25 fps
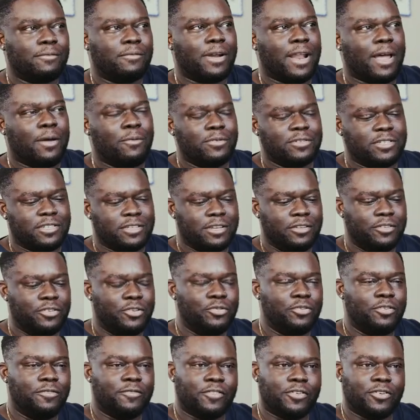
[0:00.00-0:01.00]
When I was in
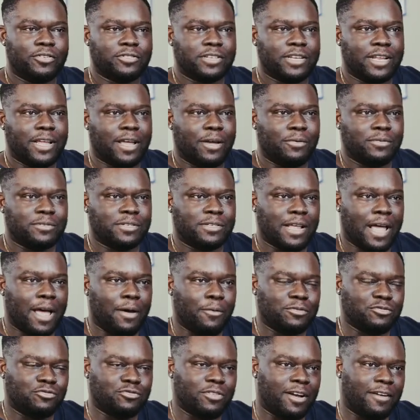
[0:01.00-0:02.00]
university, I was
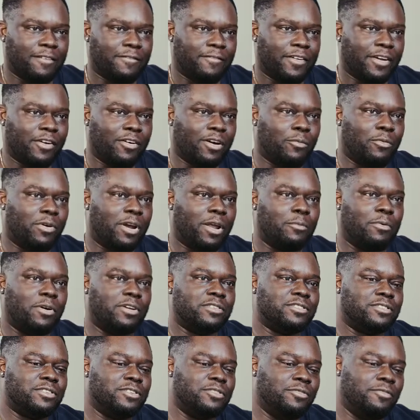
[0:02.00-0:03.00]
trying to figure out what I
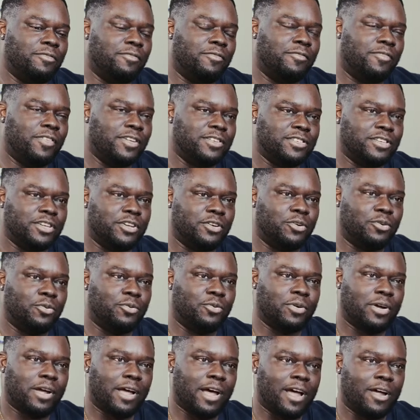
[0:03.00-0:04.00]
wanted to do:
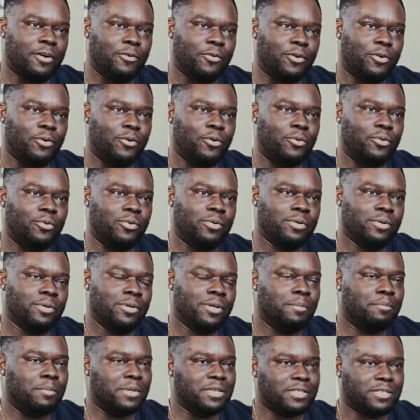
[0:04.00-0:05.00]
physio, chiro,
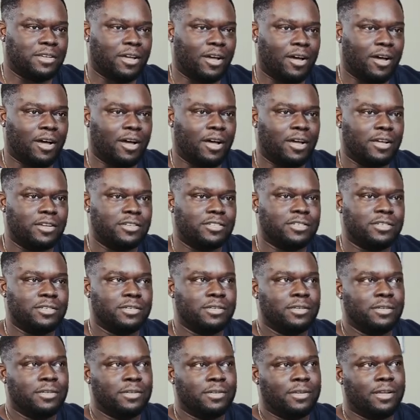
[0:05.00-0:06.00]
massage,
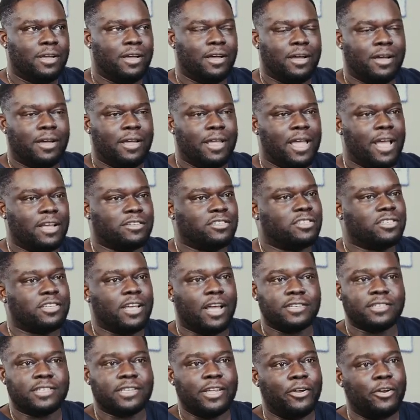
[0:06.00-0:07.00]

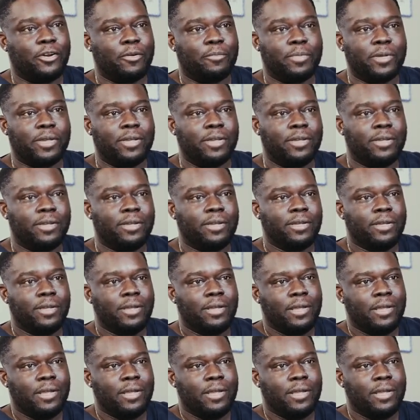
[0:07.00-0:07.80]
exercise therapy.